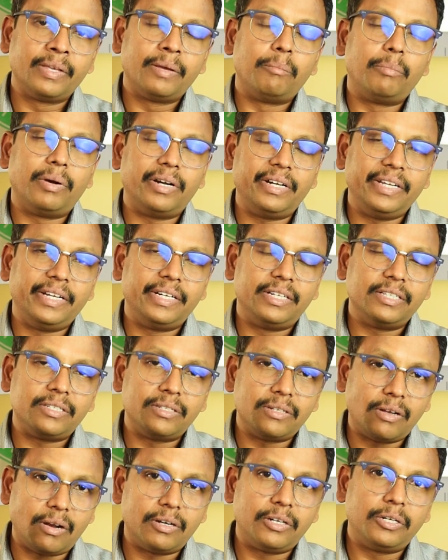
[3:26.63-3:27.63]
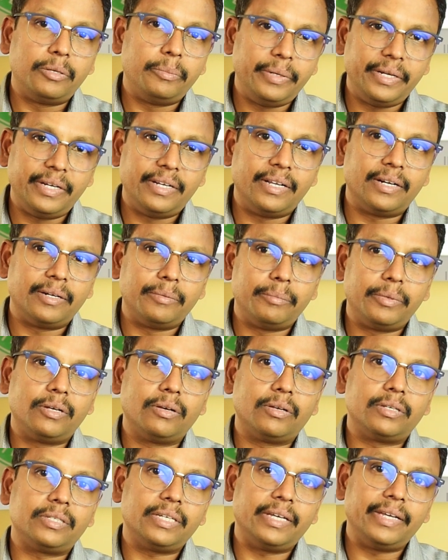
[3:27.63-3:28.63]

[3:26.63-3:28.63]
but it is not to be done, because